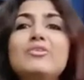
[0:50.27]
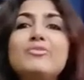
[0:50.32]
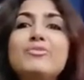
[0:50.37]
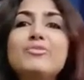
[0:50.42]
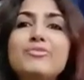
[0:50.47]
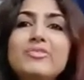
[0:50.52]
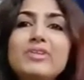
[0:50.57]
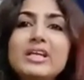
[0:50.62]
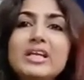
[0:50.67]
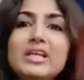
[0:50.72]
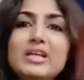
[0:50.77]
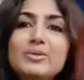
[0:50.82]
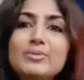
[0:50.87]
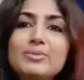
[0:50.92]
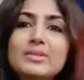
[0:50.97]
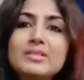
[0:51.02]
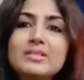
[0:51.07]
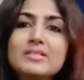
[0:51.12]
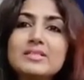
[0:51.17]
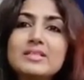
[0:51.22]

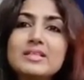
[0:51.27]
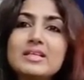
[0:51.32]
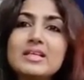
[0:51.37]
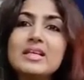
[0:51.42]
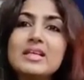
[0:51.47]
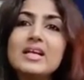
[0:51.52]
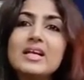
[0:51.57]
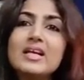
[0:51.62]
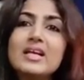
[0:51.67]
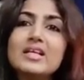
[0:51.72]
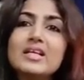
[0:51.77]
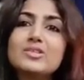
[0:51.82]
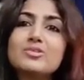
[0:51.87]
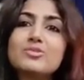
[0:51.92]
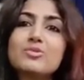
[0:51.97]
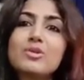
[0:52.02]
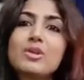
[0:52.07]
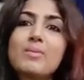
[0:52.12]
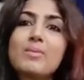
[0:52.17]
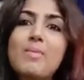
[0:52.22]
frequency is
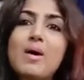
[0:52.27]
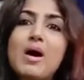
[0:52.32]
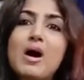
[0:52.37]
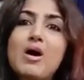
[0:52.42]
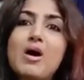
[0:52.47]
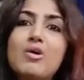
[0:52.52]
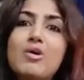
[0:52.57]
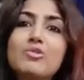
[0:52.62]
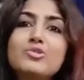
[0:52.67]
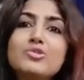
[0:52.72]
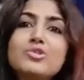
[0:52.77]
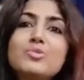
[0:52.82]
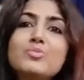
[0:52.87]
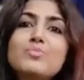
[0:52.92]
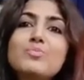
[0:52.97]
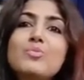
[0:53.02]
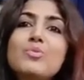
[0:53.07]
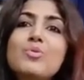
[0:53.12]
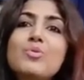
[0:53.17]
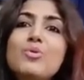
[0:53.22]
all about
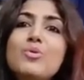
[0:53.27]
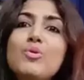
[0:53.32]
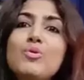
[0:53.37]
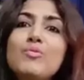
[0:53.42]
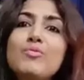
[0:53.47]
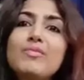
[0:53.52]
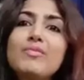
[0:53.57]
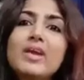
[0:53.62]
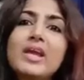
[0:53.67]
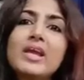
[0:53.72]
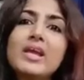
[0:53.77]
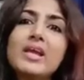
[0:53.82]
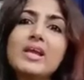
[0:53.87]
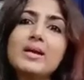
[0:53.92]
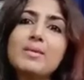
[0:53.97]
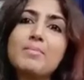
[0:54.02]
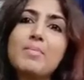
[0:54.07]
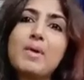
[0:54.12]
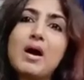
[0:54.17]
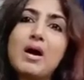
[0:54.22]
moving
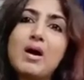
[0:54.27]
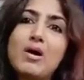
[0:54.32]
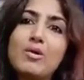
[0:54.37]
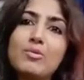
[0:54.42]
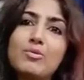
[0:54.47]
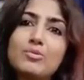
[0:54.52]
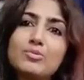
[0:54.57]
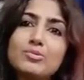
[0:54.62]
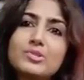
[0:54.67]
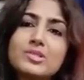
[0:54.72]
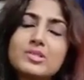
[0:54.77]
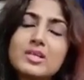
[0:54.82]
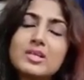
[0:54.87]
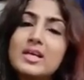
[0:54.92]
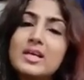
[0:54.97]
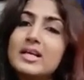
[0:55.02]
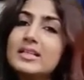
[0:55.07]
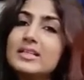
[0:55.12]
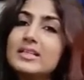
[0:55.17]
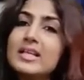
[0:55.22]
about.
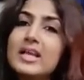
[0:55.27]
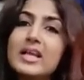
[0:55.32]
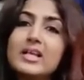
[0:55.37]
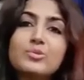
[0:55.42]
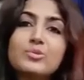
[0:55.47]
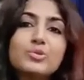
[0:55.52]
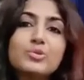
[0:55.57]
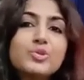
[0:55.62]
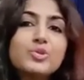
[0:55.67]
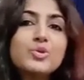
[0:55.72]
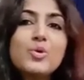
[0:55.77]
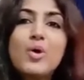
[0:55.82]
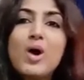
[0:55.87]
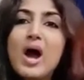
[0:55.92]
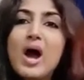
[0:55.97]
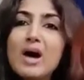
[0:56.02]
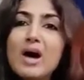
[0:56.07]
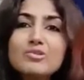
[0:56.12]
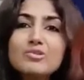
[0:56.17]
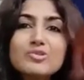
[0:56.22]
They don't know
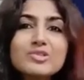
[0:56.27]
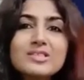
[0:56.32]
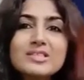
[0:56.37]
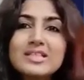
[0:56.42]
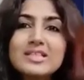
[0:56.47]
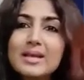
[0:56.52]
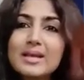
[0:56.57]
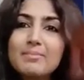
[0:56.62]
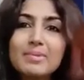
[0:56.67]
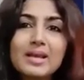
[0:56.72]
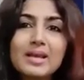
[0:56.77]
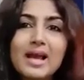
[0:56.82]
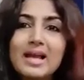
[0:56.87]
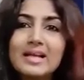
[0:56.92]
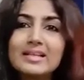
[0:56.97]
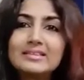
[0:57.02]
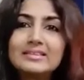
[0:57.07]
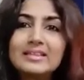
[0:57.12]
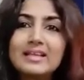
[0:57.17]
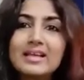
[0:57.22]
how to stabilize
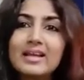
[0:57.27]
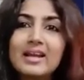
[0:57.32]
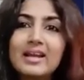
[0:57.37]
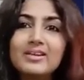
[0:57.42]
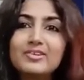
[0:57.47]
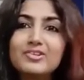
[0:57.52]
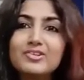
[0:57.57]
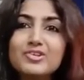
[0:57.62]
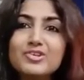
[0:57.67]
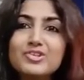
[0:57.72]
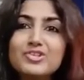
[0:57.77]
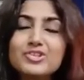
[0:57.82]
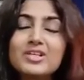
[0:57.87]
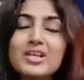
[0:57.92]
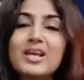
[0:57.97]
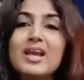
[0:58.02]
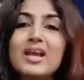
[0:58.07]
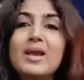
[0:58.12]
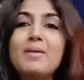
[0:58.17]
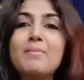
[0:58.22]
their energy.
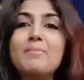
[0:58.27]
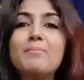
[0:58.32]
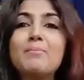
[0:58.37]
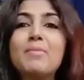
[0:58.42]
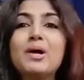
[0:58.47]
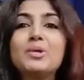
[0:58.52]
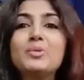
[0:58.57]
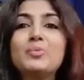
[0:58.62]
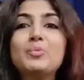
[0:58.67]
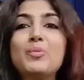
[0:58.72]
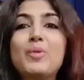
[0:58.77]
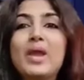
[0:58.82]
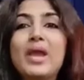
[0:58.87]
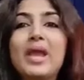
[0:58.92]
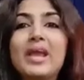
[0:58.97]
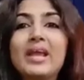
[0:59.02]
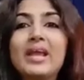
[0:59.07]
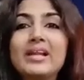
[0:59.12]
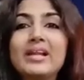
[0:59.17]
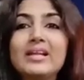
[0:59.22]
But
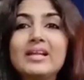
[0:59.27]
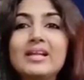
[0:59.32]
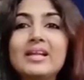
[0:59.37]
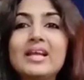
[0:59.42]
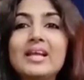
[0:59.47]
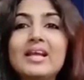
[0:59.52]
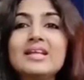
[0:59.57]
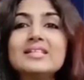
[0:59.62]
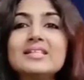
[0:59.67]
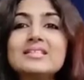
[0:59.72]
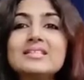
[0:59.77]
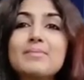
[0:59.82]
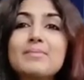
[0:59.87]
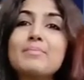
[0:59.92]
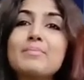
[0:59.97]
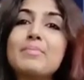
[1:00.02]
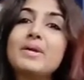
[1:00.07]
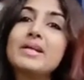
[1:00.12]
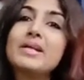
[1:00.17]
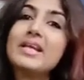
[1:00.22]
when
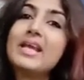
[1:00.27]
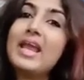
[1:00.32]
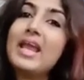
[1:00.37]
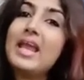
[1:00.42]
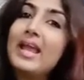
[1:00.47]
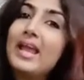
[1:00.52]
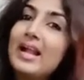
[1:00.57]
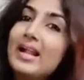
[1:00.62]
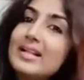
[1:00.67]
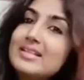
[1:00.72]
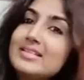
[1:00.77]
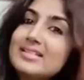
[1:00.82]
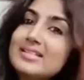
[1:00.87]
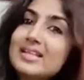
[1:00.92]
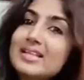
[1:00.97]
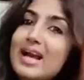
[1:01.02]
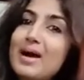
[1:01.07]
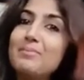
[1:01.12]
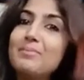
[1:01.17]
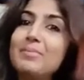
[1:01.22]
somebody else
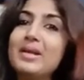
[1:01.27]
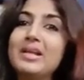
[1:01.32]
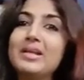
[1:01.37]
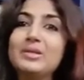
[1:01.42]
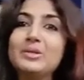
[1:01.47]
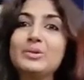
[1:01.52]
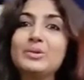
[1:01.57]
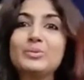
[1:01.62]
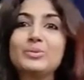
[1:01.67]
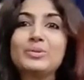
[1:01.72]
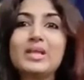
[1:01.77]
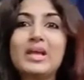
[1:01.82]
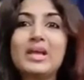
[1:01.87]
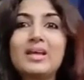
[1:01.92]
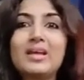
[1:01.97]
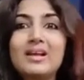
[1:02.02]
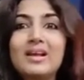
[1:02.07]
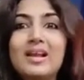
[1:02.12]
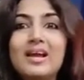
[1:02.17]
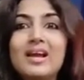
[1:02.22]
come into
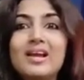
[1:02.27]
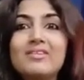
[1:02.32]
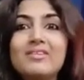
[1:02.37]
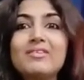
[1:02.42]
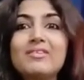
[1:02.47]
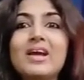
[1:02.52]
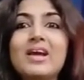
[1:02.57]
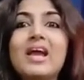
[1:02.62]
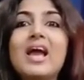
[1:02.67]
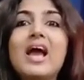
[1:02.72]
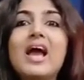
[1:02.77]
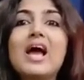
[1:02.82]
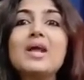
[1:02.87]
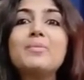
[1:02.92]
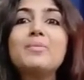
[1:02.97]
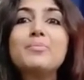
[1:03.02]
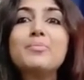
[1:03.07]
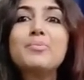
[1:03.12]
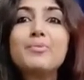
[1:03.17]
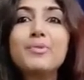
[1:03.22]
their life and
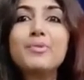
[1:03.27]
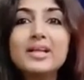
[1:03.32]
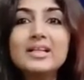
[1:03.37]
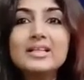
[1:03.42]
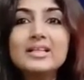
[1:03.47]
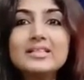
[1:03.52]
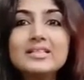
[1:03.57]
bring the